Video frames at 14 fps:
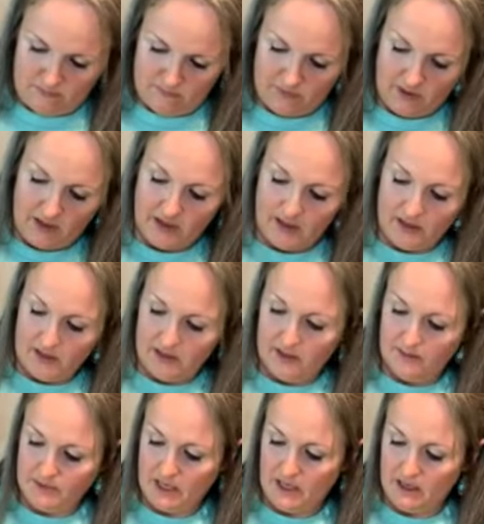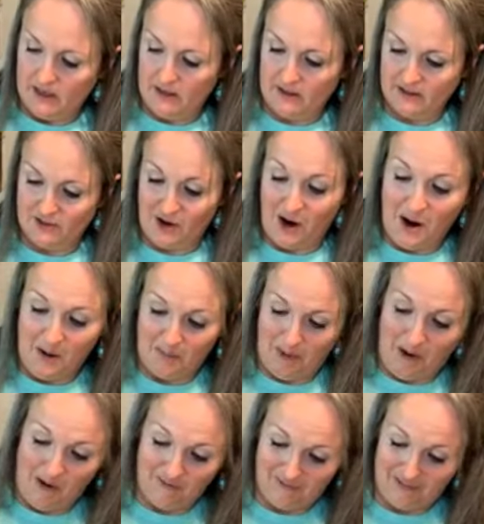And I ended up taking the top
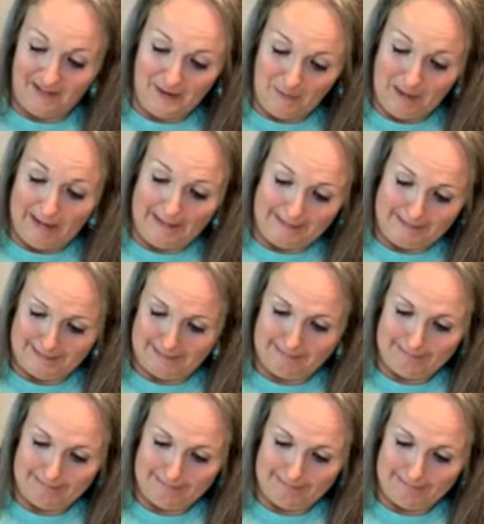off anyways.